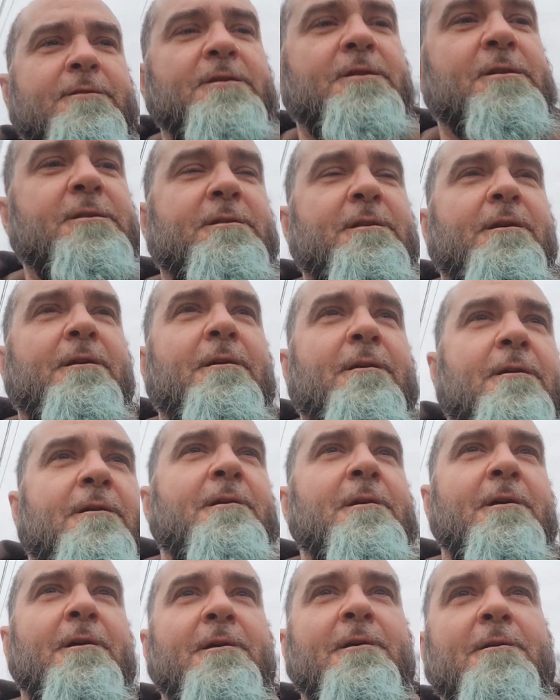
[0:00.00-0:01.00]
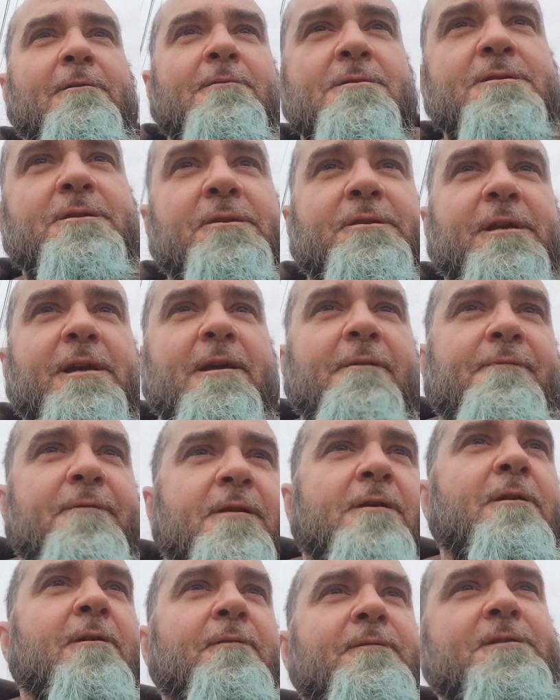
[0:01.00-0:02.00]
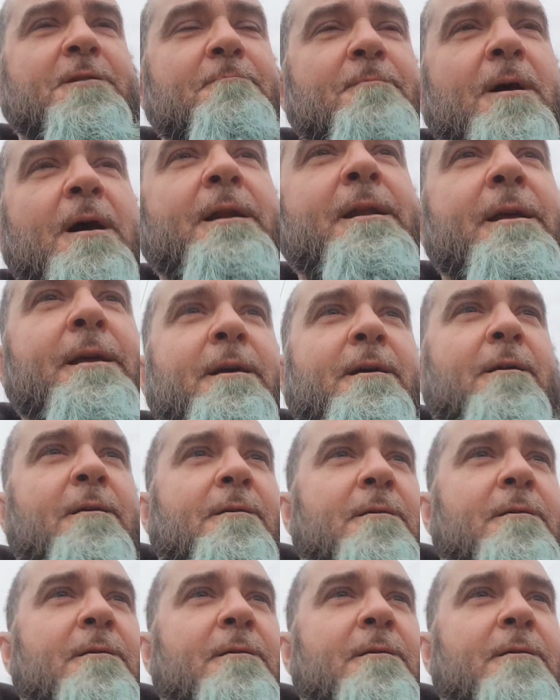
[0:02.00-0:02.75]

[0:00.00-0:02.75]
just wanting to see if somebody